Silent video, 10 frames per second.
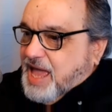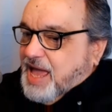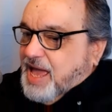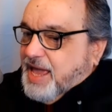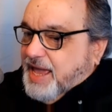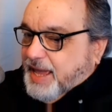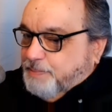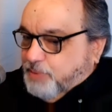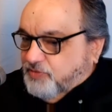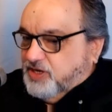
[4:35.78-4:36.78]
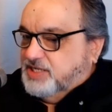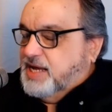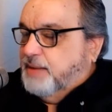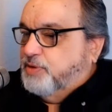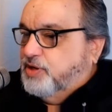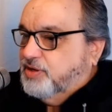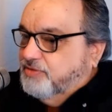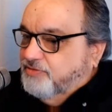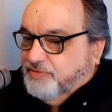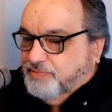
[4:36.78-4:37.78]
A perfect example
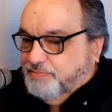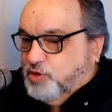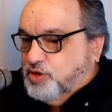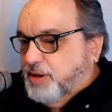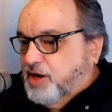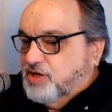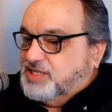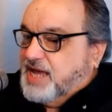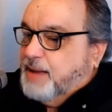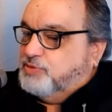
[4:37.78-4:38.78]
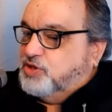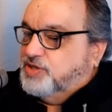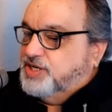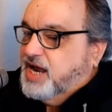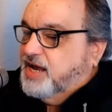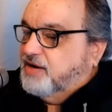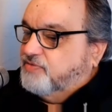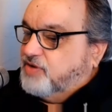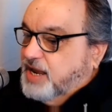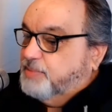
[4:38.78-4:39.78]
of both America's absolute denial of
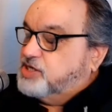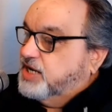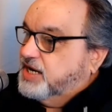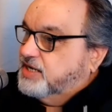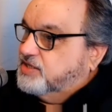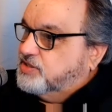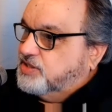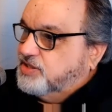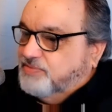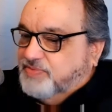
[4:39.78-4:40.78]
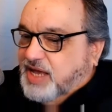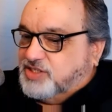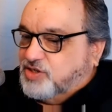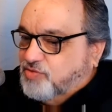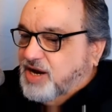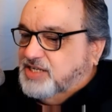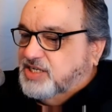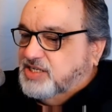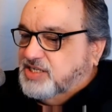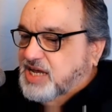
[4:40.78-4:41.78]
climate change as a
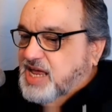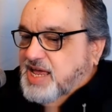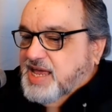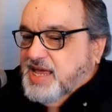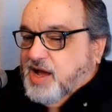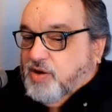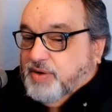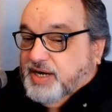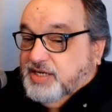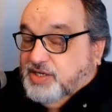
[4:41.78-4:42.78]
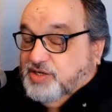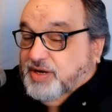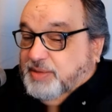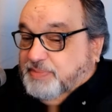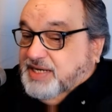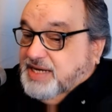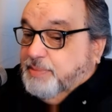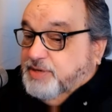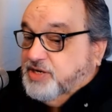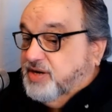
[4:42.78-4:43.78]
crisis already doing big
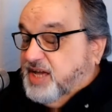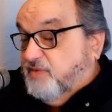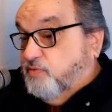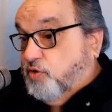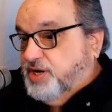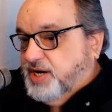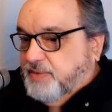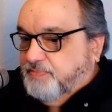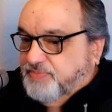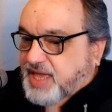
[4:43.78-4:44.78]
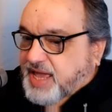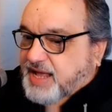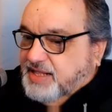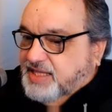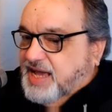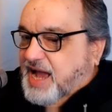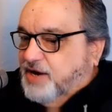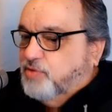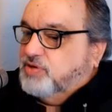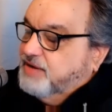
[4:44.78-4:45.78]
damage here in California, and the I
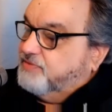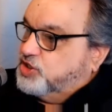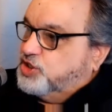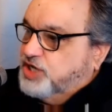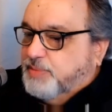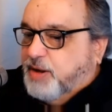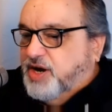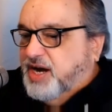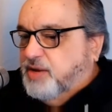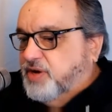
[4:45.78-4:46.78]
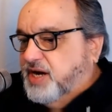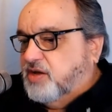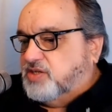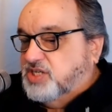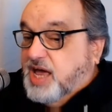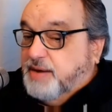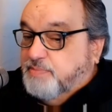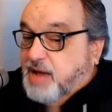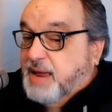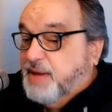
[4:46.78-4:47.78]
don't give a shit about anyone else, not in
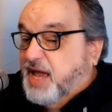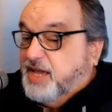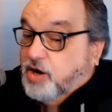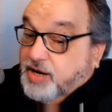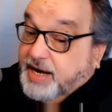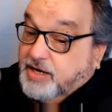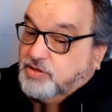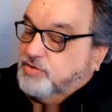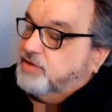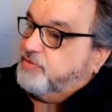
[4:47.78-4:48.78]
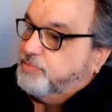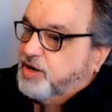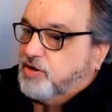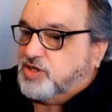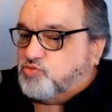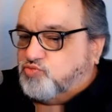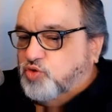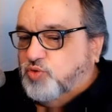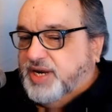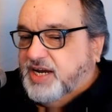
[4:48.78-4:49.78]
my backyard attitude of America's
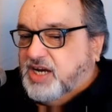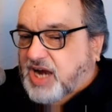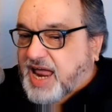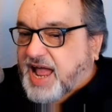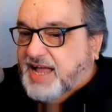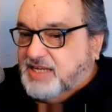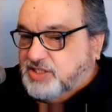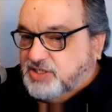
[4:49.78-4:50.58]
ruling class.